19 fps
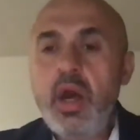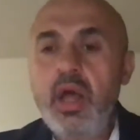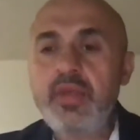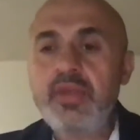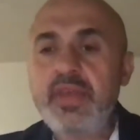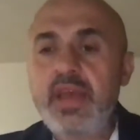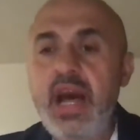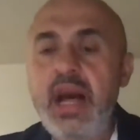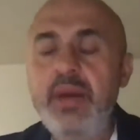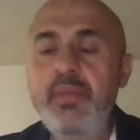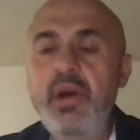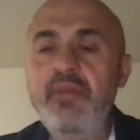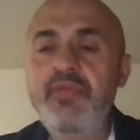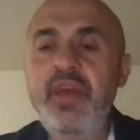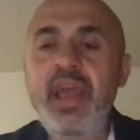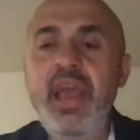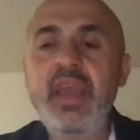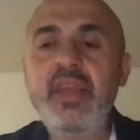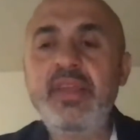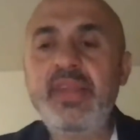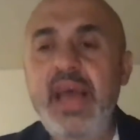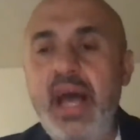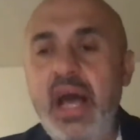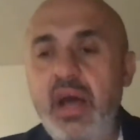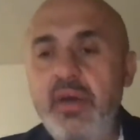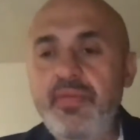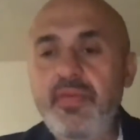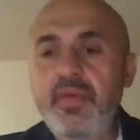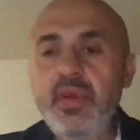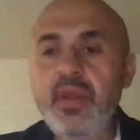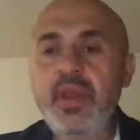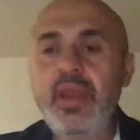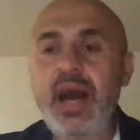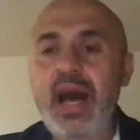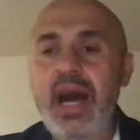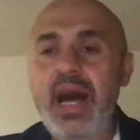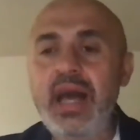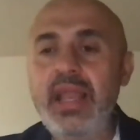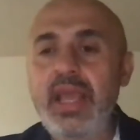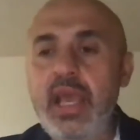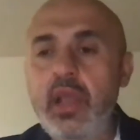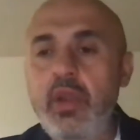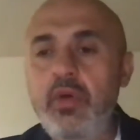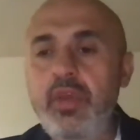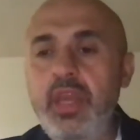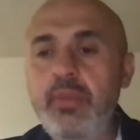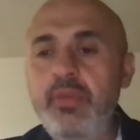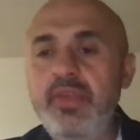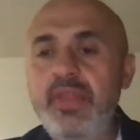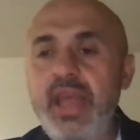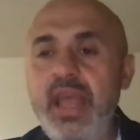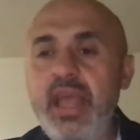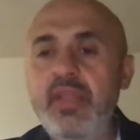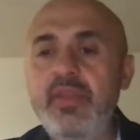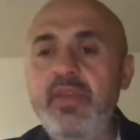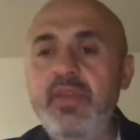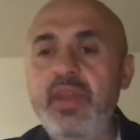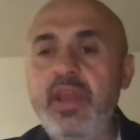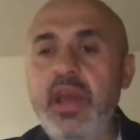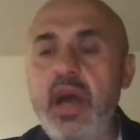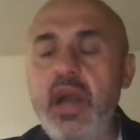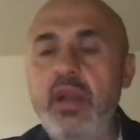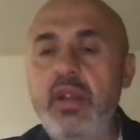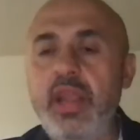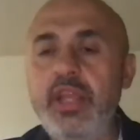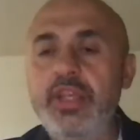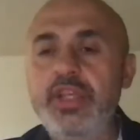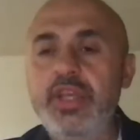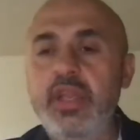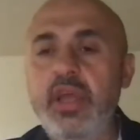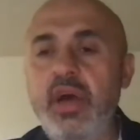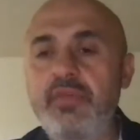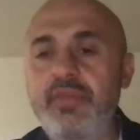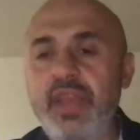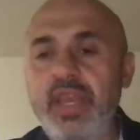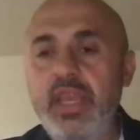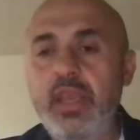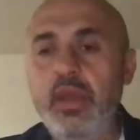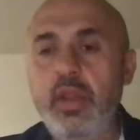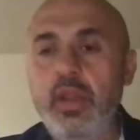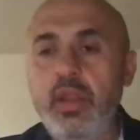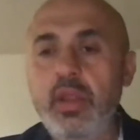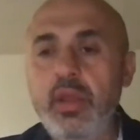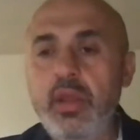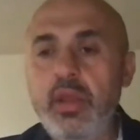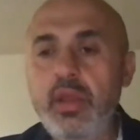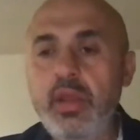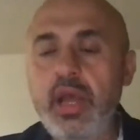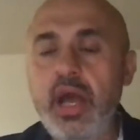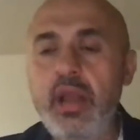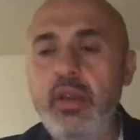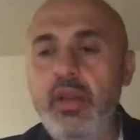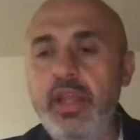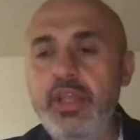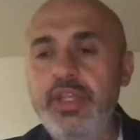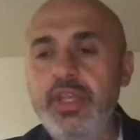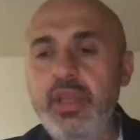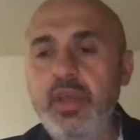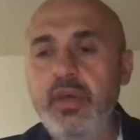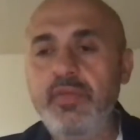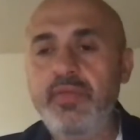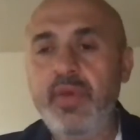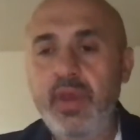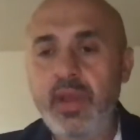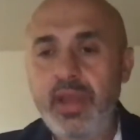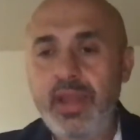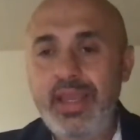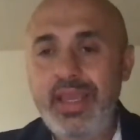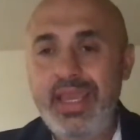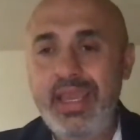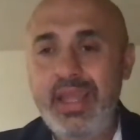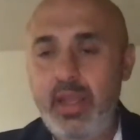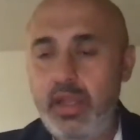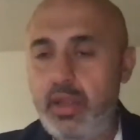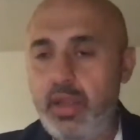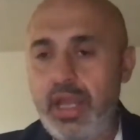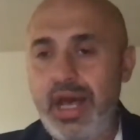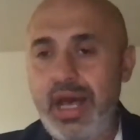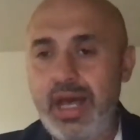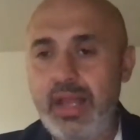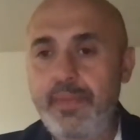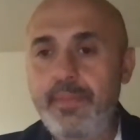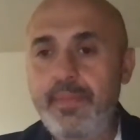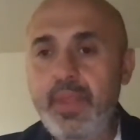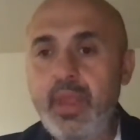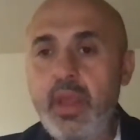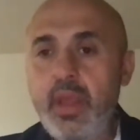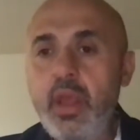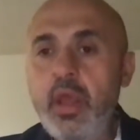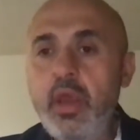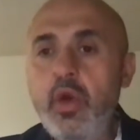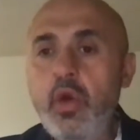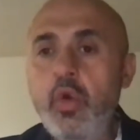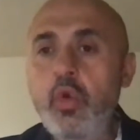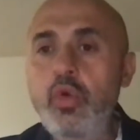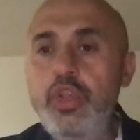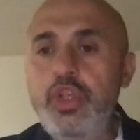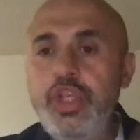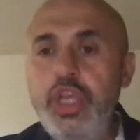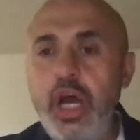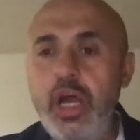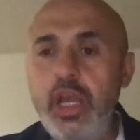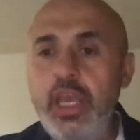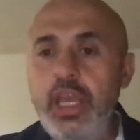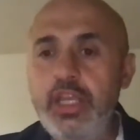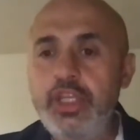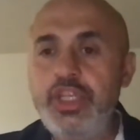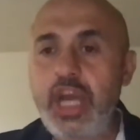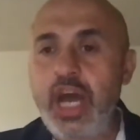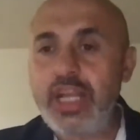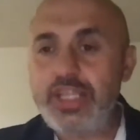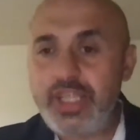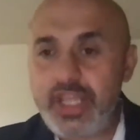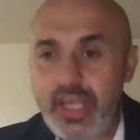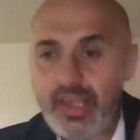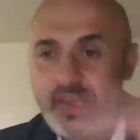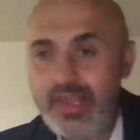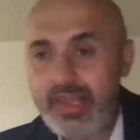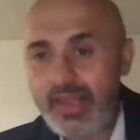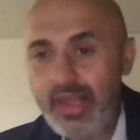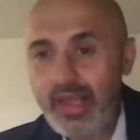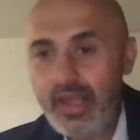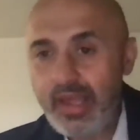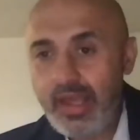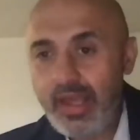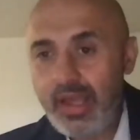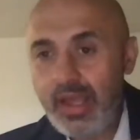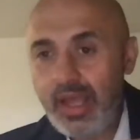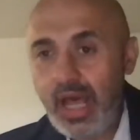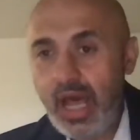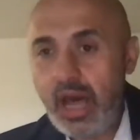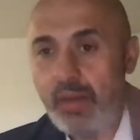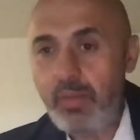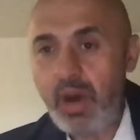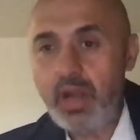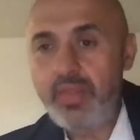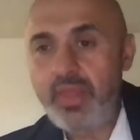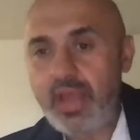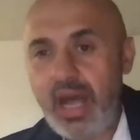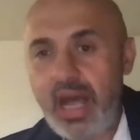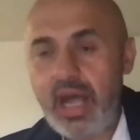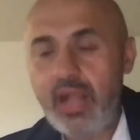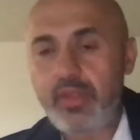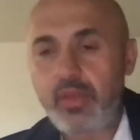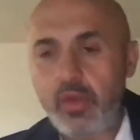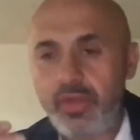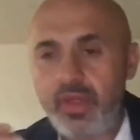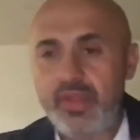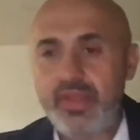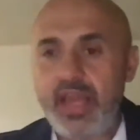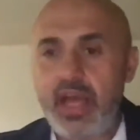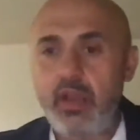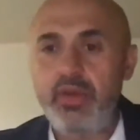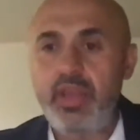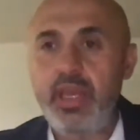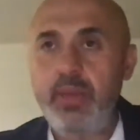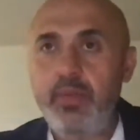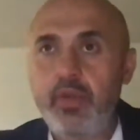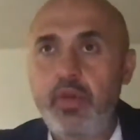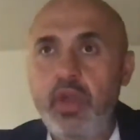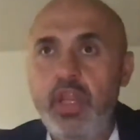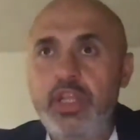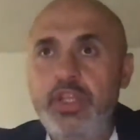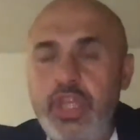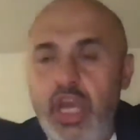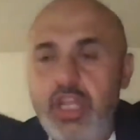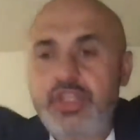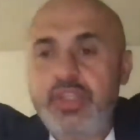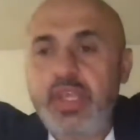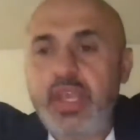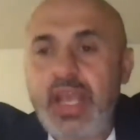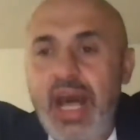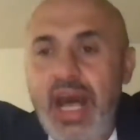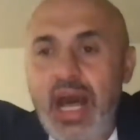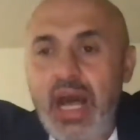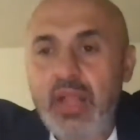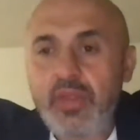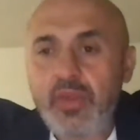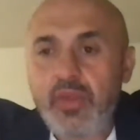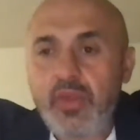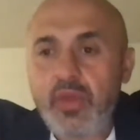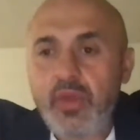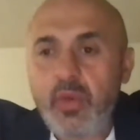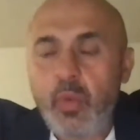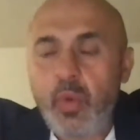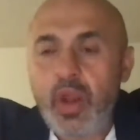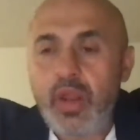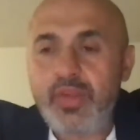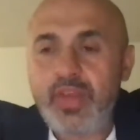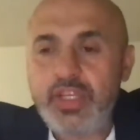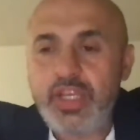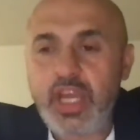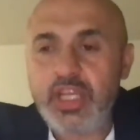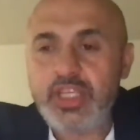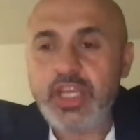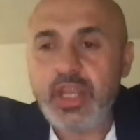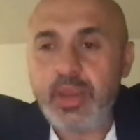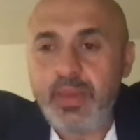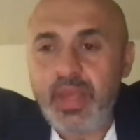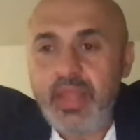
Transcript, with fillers: A psalm of Asaph. God, Elohim, stands in the congregation of El, congregation of El, God, who ju he judges among the gods. So this Elohim is going to judge the gods. Where is he judging him?